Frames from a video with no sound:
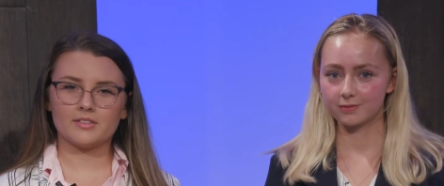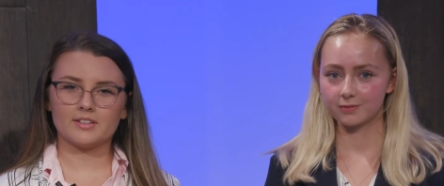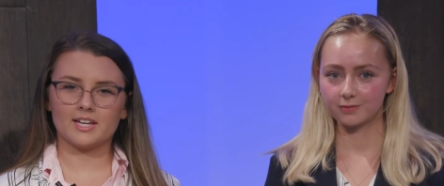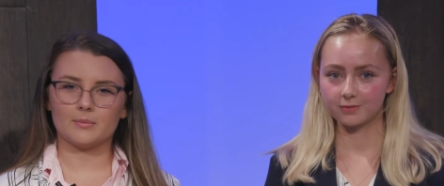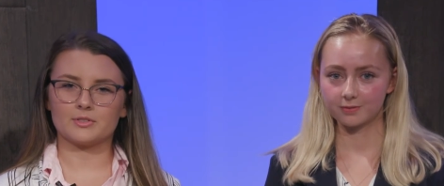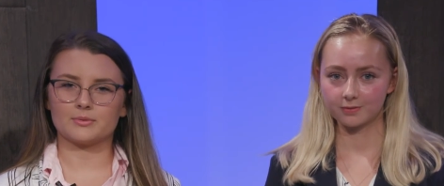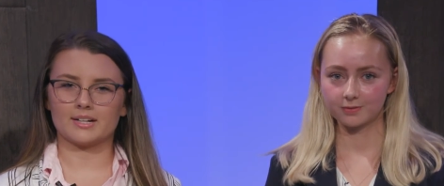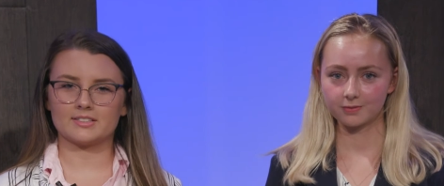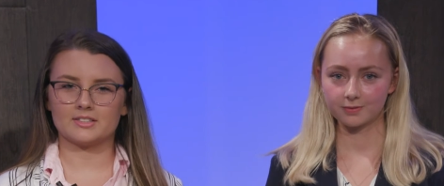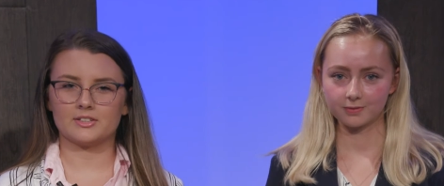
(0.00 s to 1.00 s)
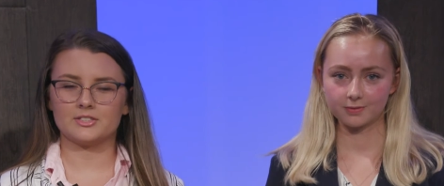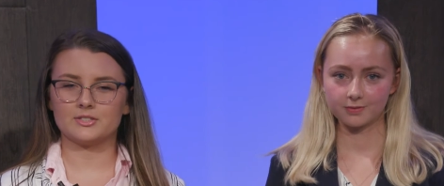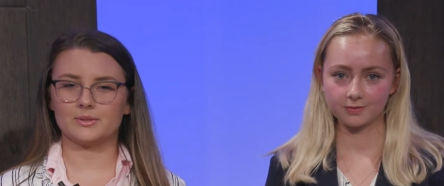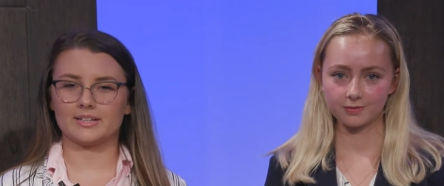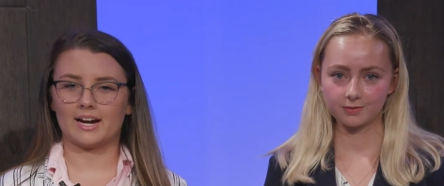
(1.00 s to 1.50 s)
Speaker 1: the Campus Rec Center
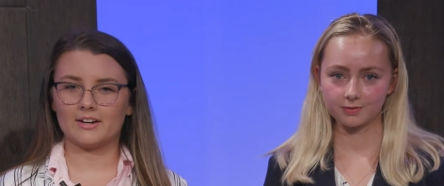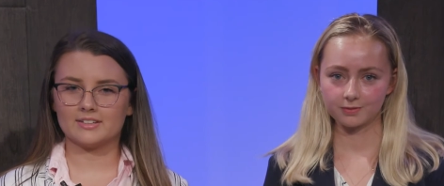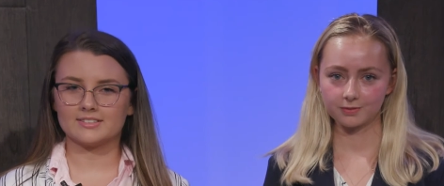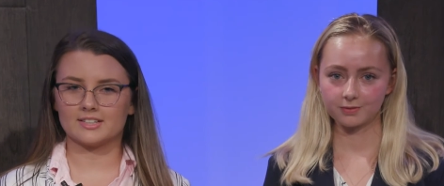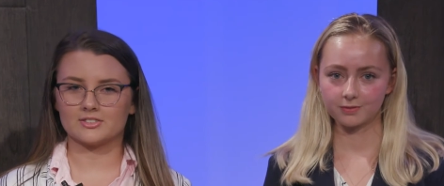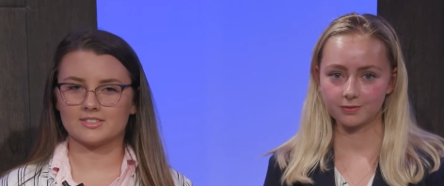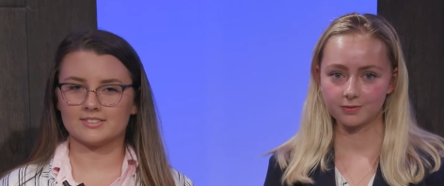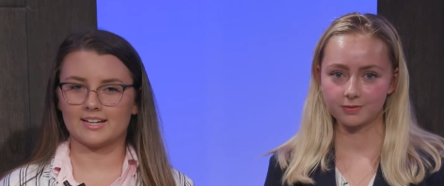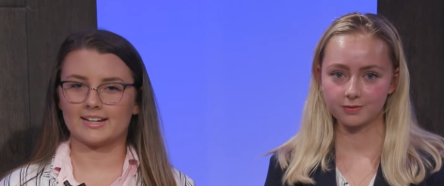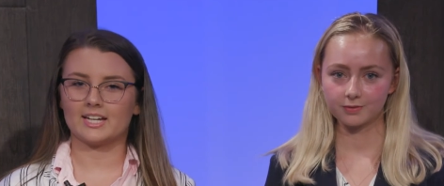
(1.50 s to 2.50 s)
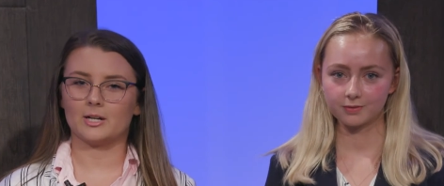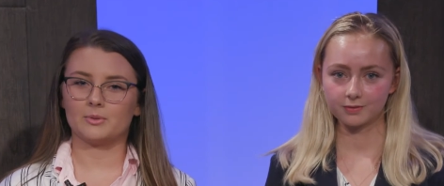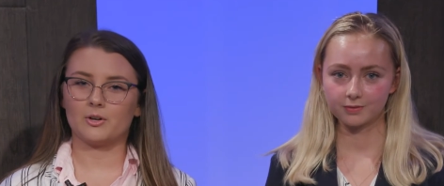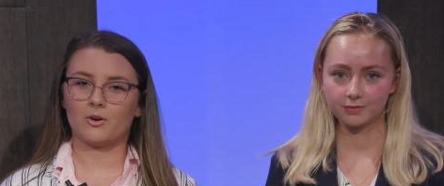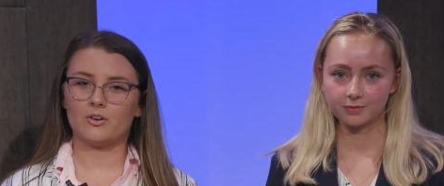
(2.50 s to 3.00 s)
is doing hiring sessions at
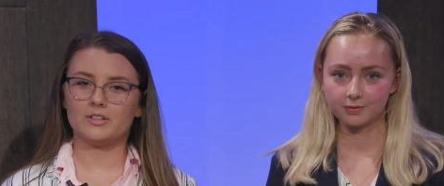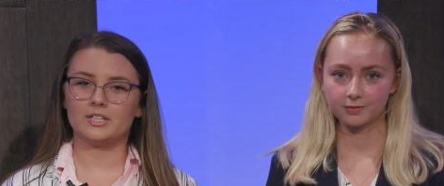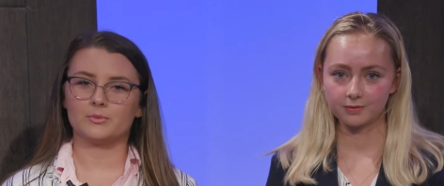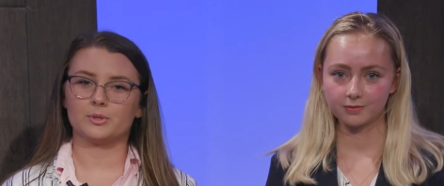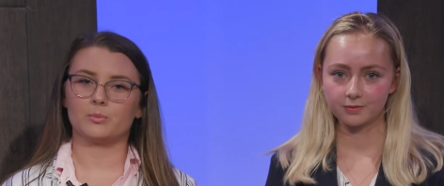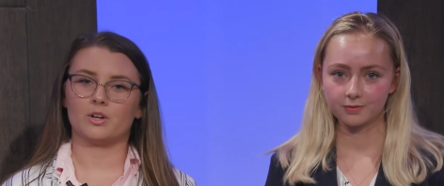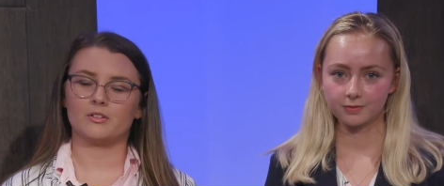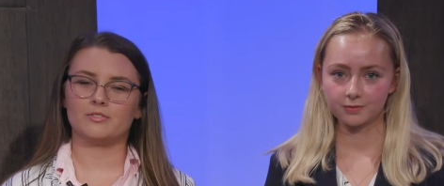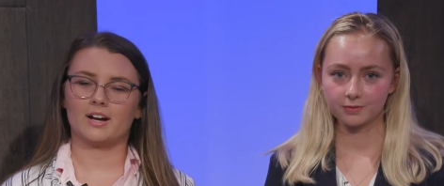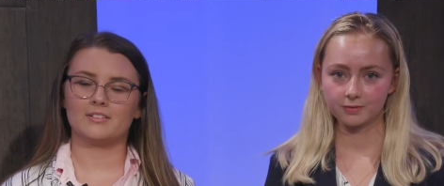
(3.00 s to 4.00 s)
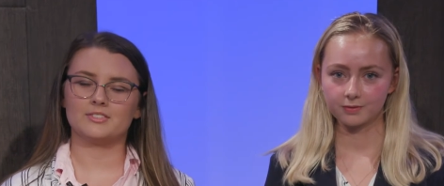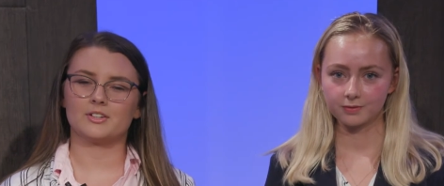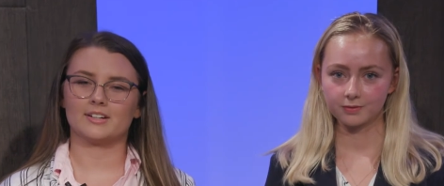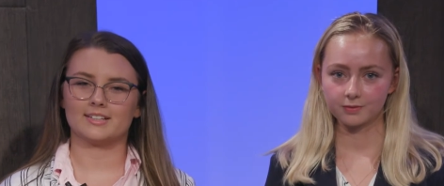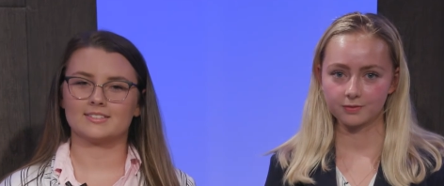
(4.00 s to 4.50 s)
Cameron Hall in room 105
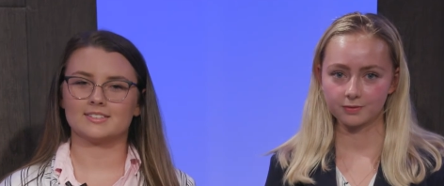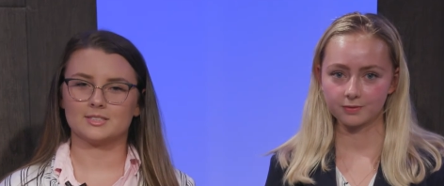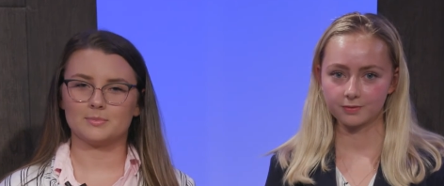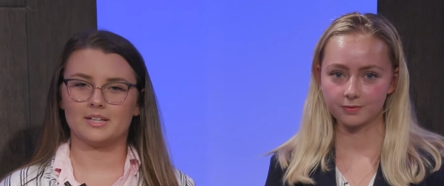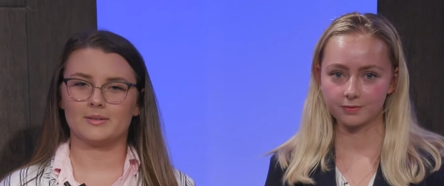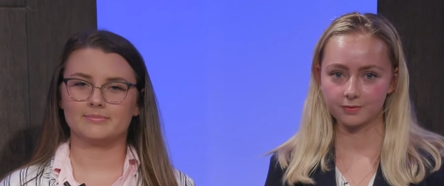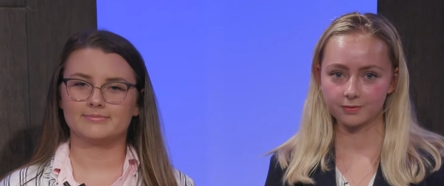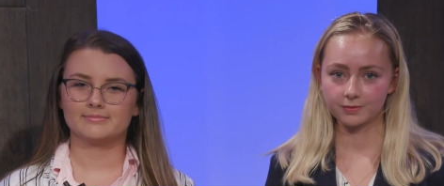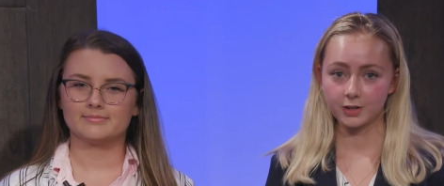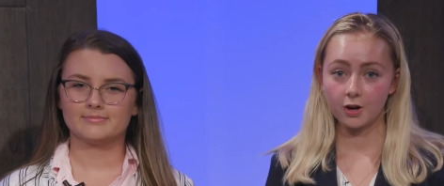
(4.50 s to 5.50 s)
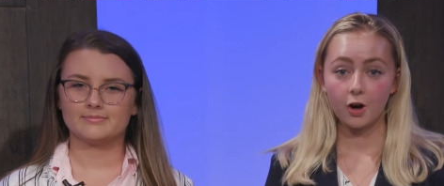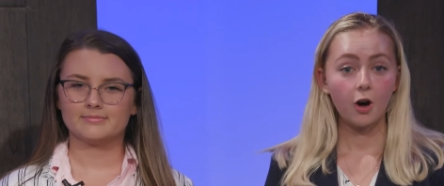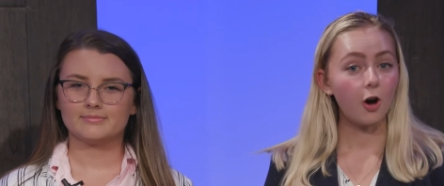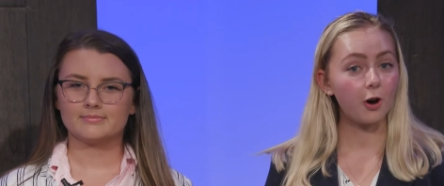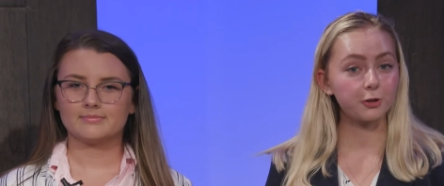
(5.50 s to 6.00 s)
starting at 6 p.m.
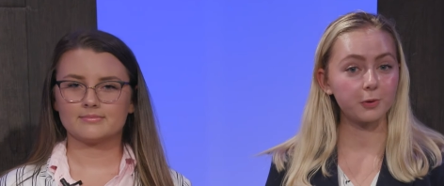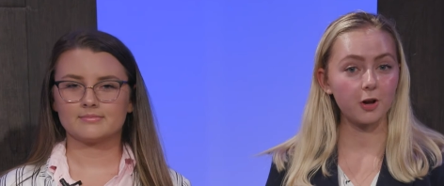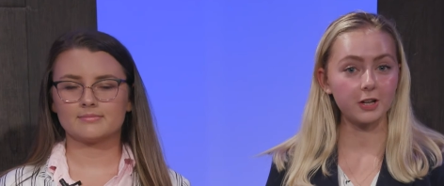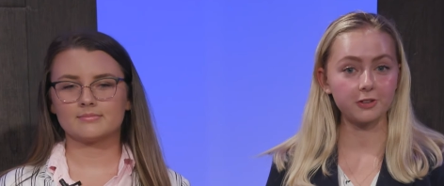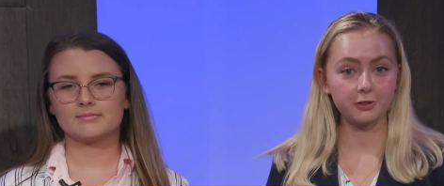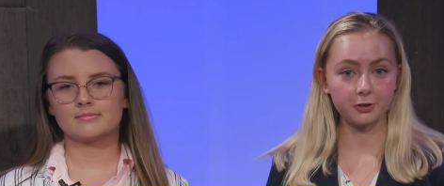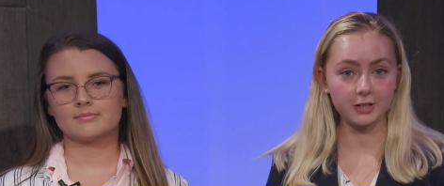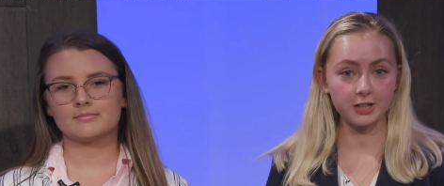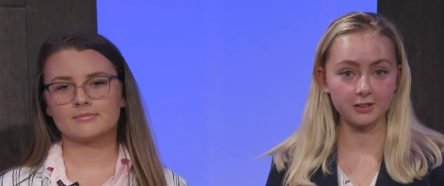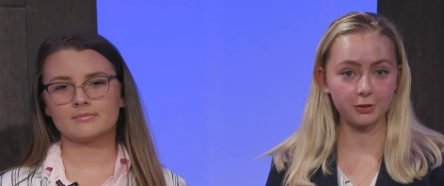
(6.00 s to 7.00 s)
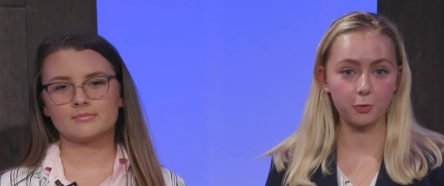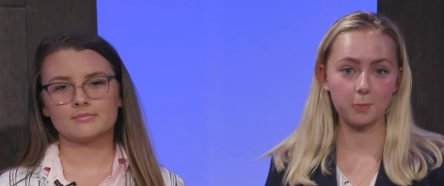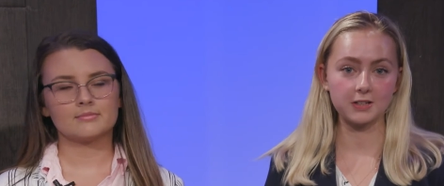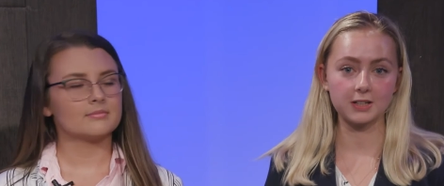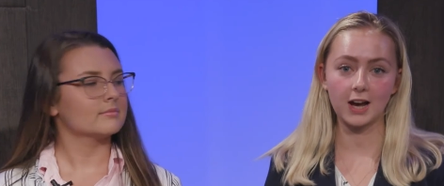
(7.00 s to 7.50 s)
Speaker 2: Also on August 30th, the
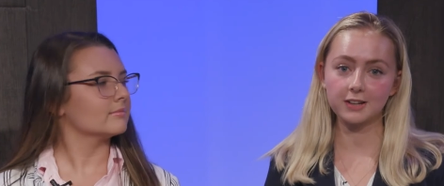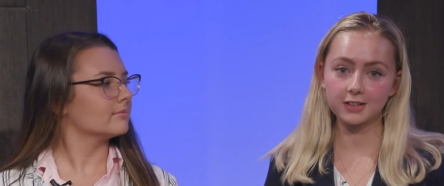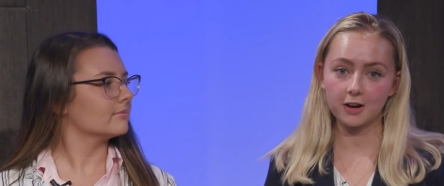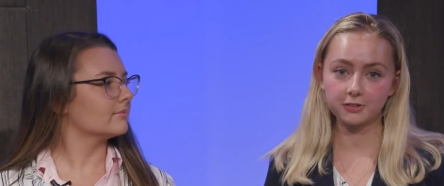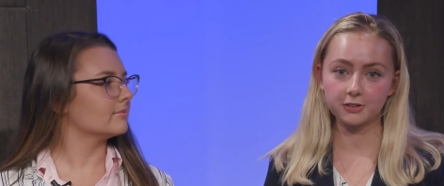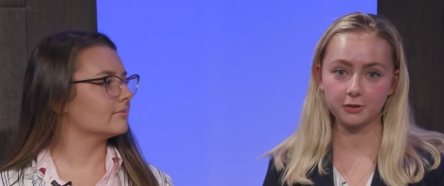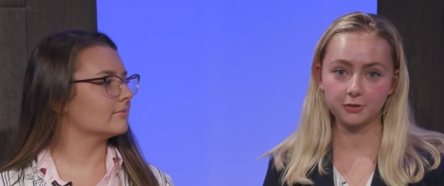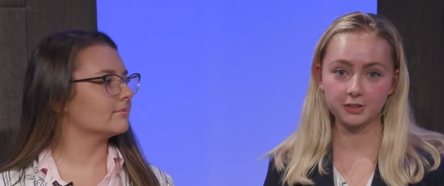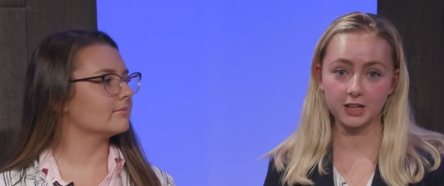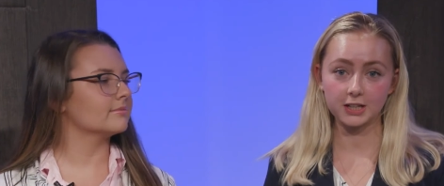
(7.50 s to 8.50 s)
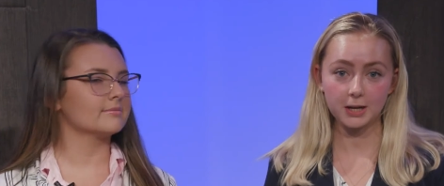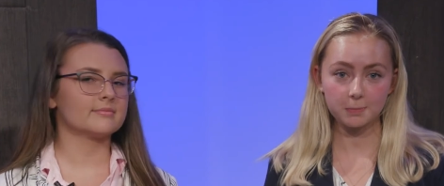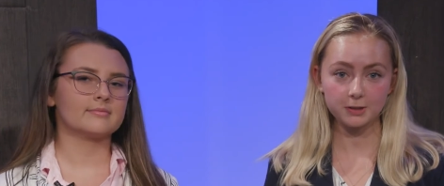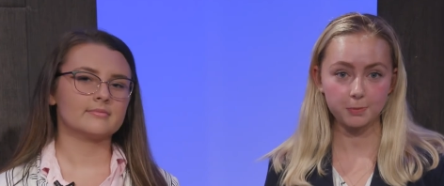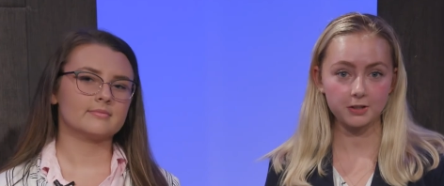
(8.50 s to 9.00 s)
Wilmington Ice House is hosting a
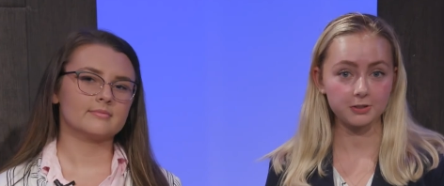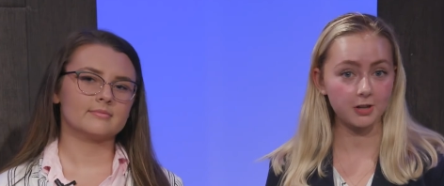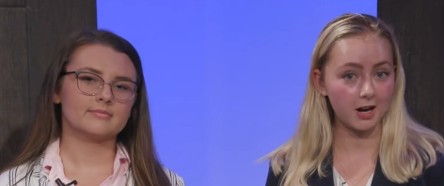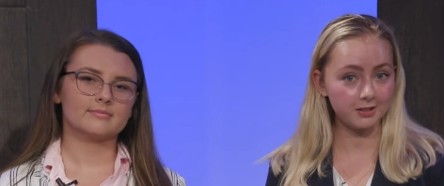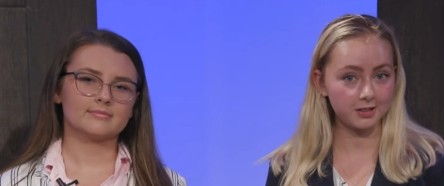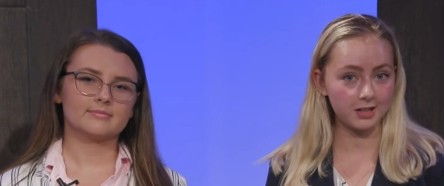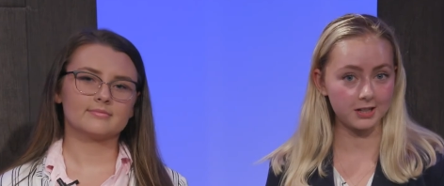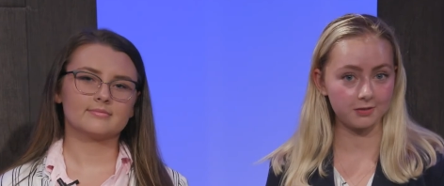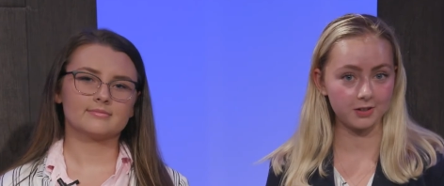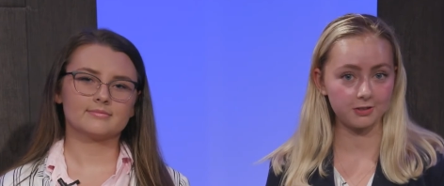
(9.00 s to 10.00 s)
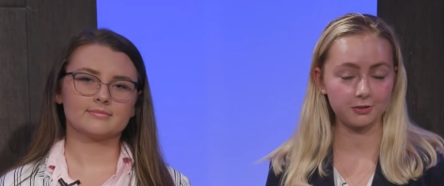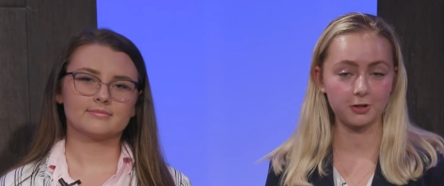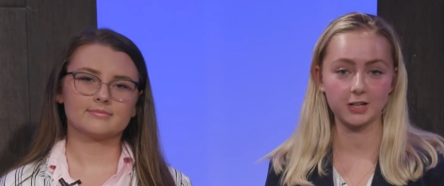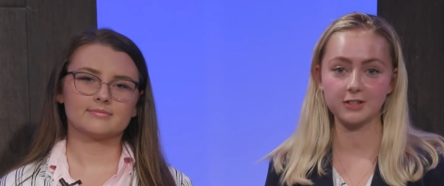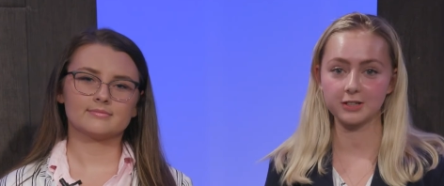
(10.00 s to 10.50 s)
campus-sponsored ice skating event
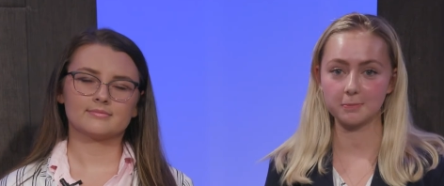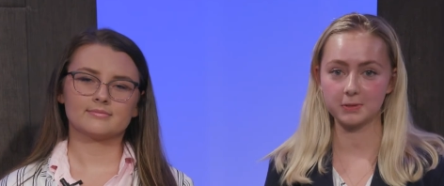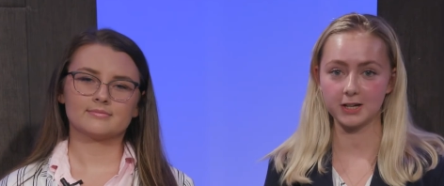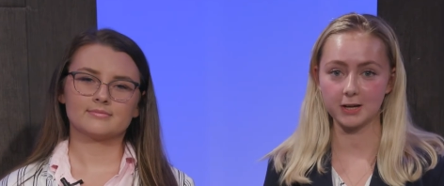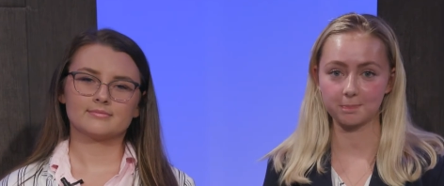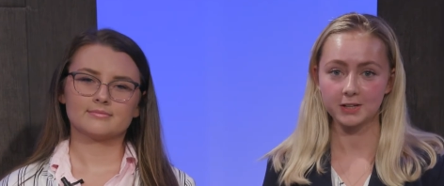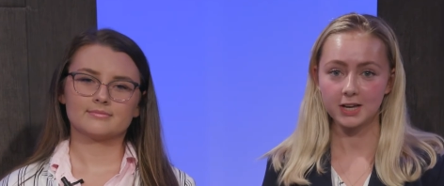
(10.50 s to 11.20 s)
starting at 10 p.m.